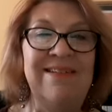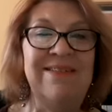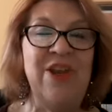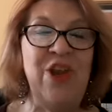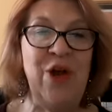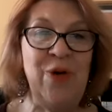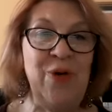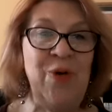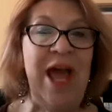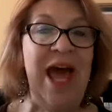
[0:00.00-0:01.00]

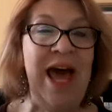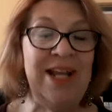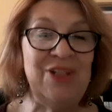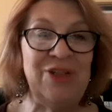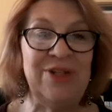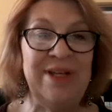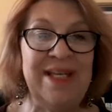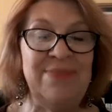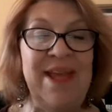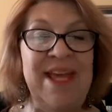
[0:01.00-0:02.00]
No actor
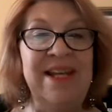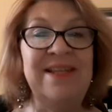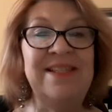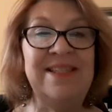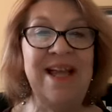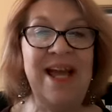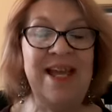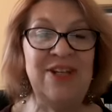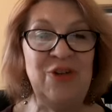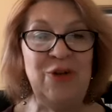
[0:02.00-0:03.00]
has been
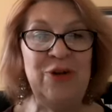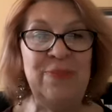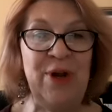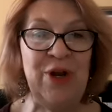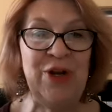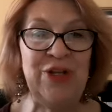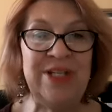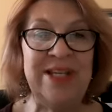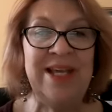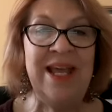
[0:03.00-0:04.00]
assigned her
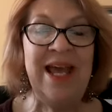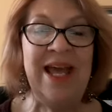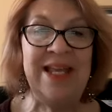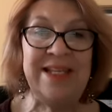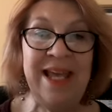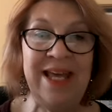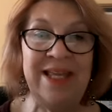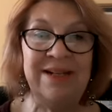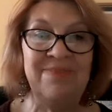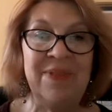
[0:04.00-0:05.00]
part, and
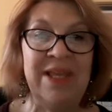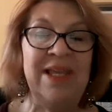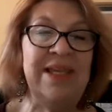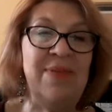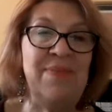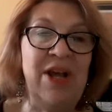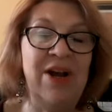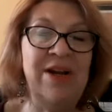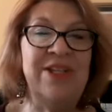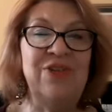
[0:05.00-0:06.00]
yet it can be
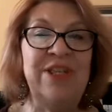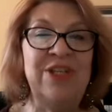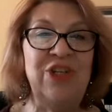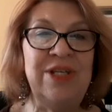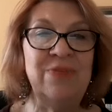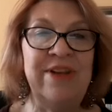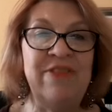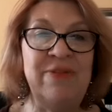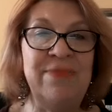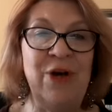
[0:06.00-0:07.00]
argued that she is one
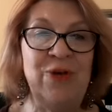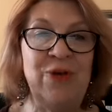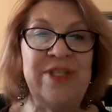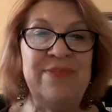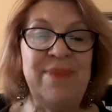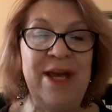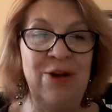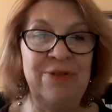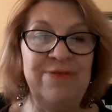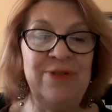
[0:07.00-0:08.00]
of the most
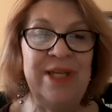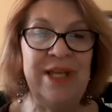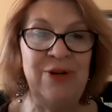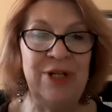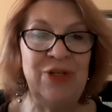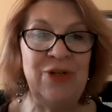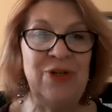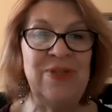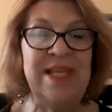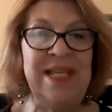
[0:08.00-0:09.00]
powerful
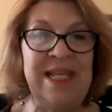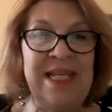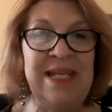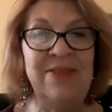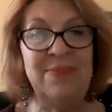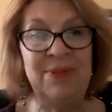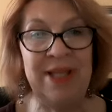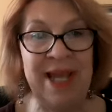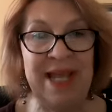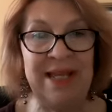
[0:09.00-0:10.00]
characters in the
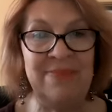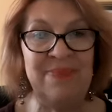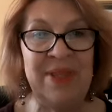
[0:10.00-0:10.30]
play.